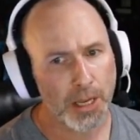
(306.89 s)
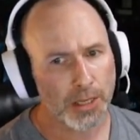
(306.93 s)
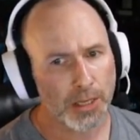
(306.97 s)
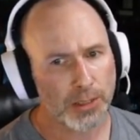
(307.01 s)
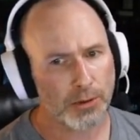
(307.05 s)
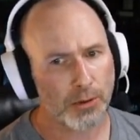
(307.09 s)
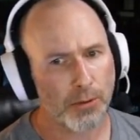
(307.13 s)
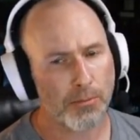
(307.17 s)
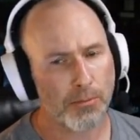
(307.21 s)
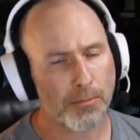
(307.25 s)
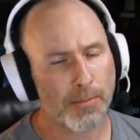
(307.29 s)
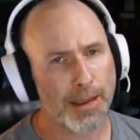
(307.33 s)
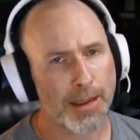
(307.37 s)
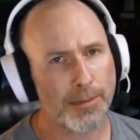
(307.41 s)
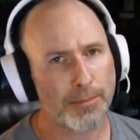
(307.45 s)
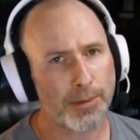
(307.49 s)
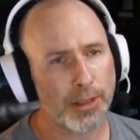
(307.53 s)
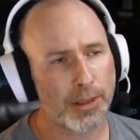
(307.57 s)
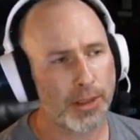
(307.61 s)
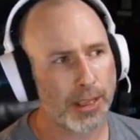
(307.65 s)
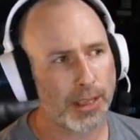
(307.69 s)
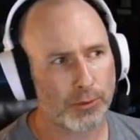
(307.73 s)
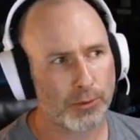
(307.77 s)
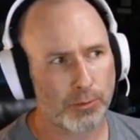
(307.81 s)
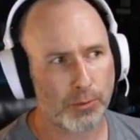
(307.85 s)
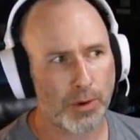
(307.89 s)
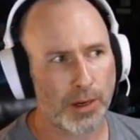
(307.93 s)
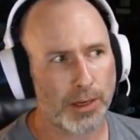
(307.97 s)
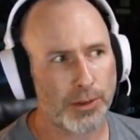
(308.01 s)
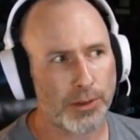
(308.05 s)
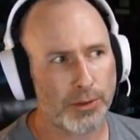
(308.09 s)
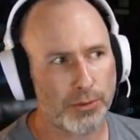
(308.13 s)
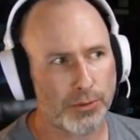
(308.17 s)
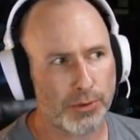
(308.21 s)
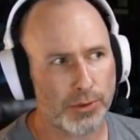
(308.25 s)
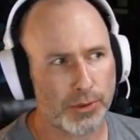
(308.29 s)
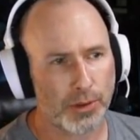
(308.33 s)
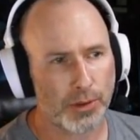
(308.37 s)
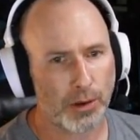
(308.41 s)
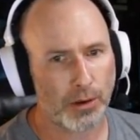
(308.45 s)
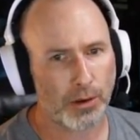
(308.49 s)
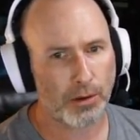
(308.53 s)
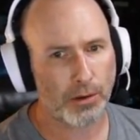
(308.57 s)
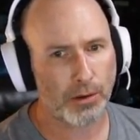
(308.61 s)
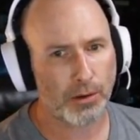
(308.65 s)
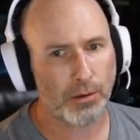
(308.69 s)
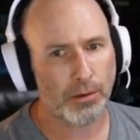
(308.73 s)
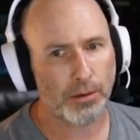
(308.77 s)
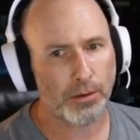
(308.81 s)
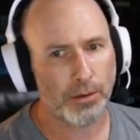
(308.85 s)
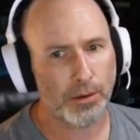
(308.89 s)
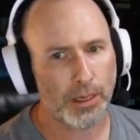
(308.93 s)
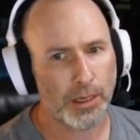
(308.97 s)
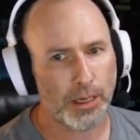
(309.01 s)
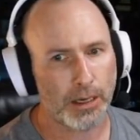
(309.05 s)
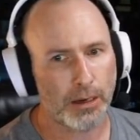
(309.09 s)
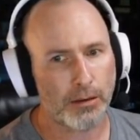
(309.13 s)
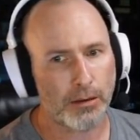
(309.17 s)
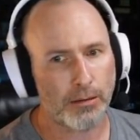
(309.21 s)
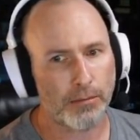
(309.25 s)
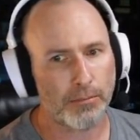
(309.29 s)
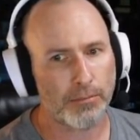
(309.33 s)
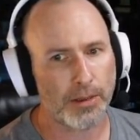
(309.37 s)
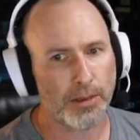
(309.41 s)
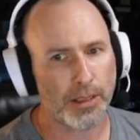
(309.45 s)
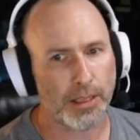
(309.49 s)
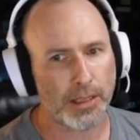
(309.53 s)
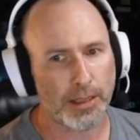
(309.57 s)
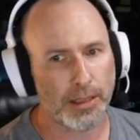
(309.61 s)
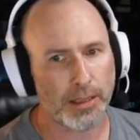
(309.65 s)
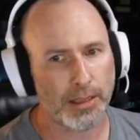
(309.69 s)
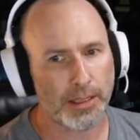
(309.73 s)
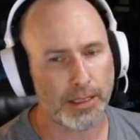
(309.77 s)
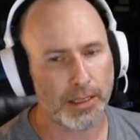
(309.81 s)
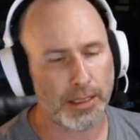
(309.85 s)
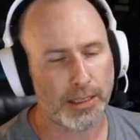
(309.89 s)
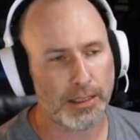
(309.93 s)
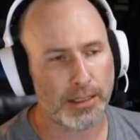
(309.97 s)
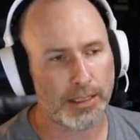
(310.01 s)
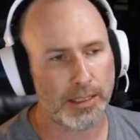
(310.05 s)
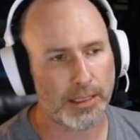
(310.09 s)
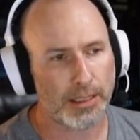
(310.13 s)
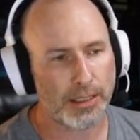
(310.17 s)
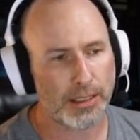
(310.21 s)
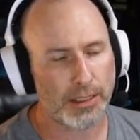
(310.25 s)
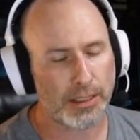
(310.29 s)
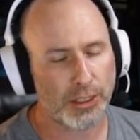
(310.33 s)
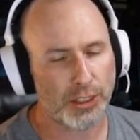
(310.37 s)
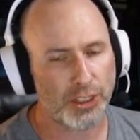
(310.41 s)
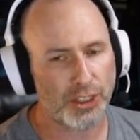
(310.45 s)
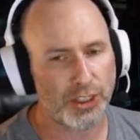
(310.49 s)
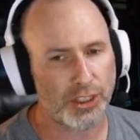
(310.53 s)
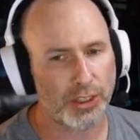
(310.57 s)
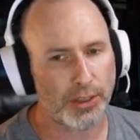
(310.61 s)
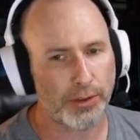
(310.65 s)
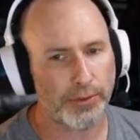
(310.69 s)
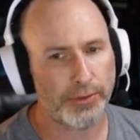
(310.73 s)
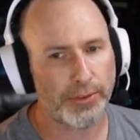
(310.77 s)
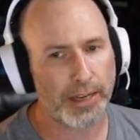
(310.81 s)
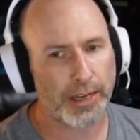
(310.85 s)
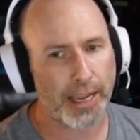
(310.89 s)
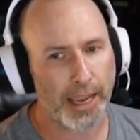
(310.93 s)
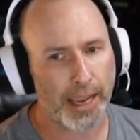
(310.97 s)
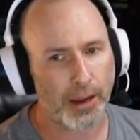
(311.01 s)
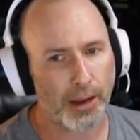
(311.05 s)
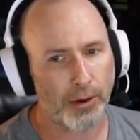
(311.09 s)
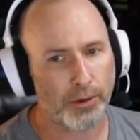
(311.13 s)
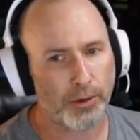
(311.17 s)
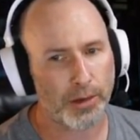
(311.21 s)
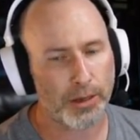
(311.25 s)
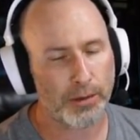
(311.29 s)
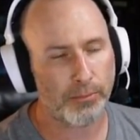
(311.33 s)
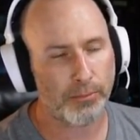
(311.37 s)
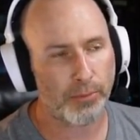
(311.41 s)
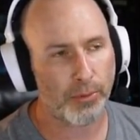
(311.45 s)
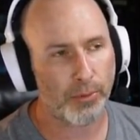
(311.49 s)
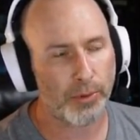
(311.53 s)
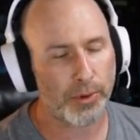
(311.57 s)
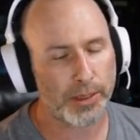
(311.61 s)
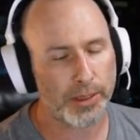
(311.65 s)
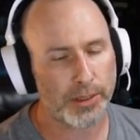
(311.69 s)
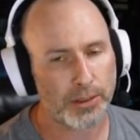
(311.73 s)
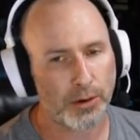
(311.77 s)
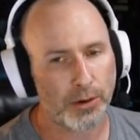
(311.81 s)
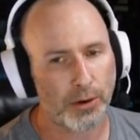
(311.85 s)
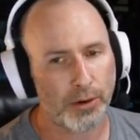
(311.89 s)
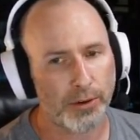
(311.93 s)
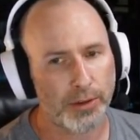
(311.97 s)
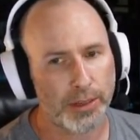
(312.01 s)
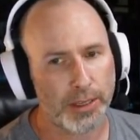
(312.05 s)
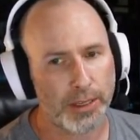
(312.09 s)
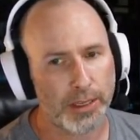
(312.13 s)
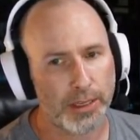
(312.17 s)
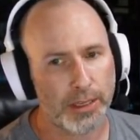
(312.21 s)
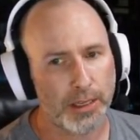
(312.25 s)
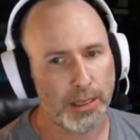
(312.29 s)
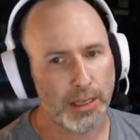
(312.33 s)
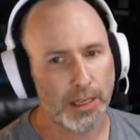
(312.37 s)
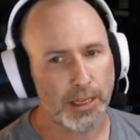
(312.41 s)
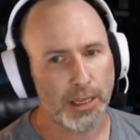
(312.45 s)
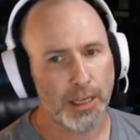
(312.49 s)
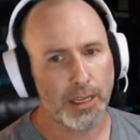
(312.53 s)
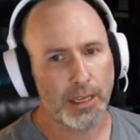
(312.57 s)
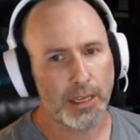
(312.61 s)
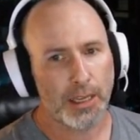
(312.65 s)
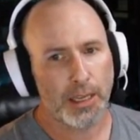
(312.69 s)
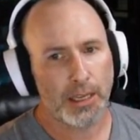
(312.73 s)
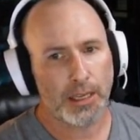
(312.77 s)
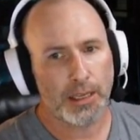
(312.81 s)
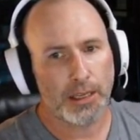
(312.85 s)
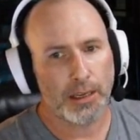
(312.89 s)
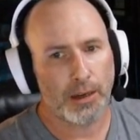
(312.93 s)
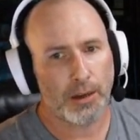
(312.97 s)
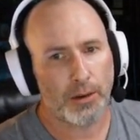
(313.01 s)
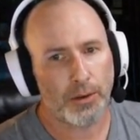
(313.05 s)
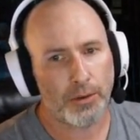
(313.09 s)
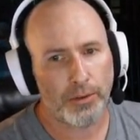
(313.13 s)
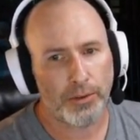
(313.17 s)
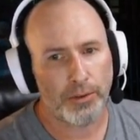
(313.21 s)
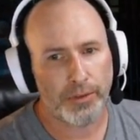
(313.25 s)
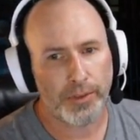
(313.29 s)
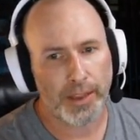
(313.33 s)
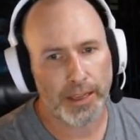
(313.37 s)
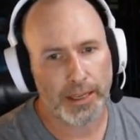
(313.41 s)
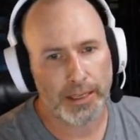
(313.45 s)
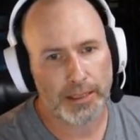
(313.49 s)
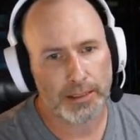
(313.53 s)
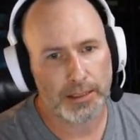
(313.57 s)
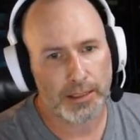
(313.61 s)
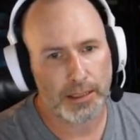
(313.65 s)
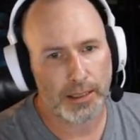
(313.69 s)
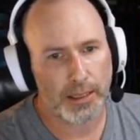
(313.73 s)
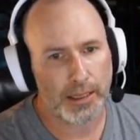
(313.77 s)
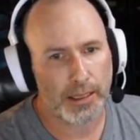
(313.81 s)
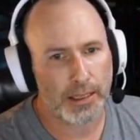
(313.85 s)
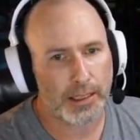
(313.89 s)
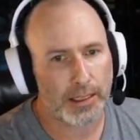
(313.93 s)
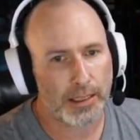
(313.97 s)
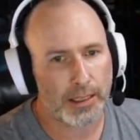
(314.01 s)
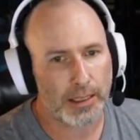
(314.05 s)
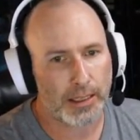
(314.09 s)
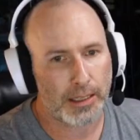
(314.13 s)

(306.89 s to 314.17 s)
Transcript: So maybe that's why you saw the shift down in points, are the things like